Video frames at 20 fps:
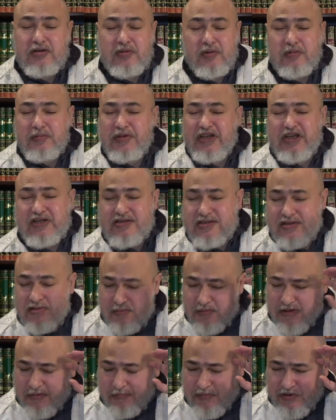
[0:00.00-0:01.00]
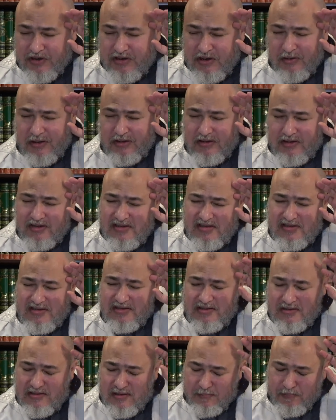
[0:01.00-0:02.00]
because remember,
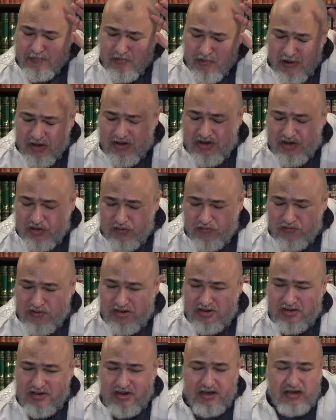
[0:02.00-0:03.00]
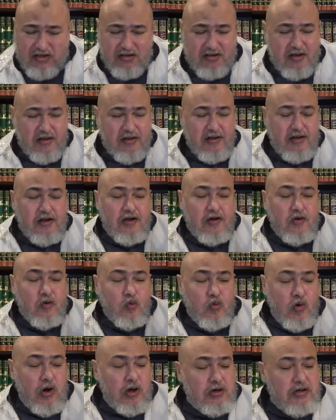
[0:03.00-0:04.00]
the project of the state
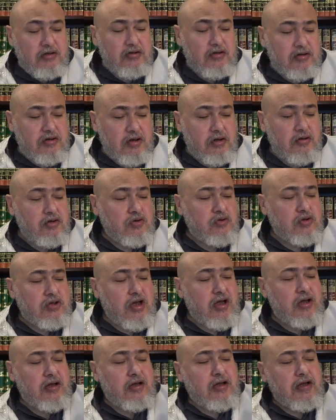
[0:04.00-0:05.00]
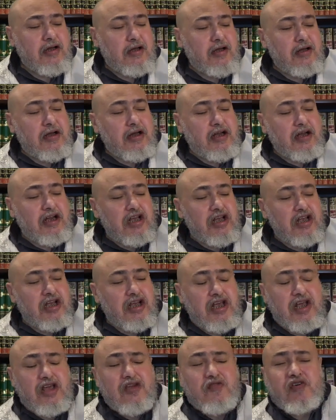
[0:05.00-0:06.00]
wanted to tell you that
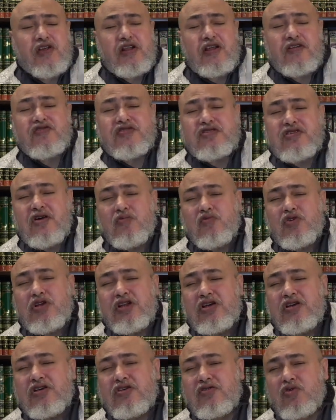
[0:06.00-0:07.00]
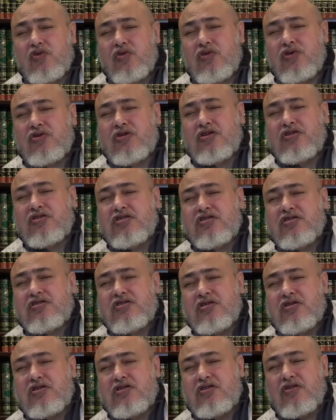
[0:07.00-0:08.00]
even if someone ignores
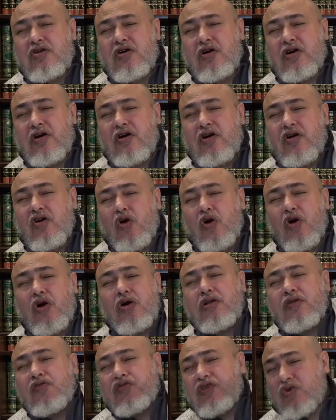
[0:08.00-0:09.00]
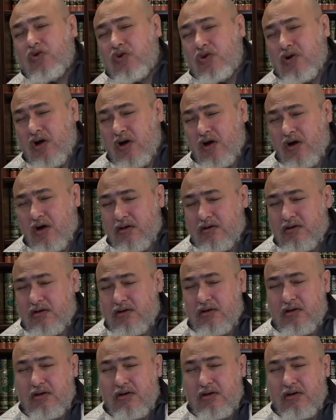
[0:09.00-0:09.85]
all of the Quran,